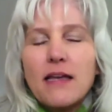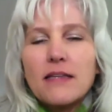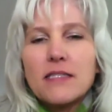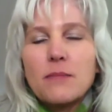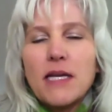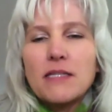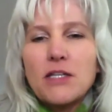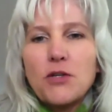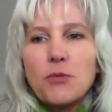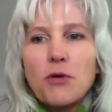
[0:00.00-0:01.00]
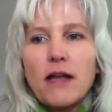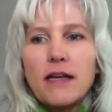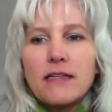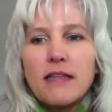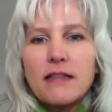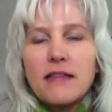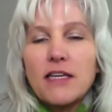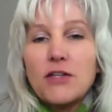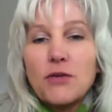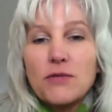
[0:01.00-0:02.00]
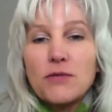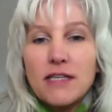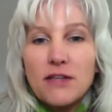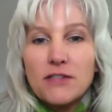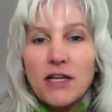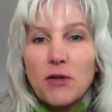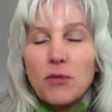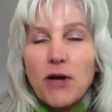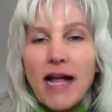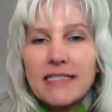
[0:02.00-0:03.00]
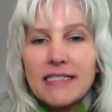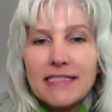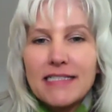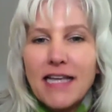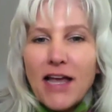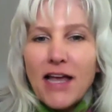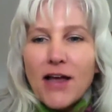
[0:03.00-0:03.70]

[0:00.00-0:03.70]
this amazing new product that they can use in their dental practice.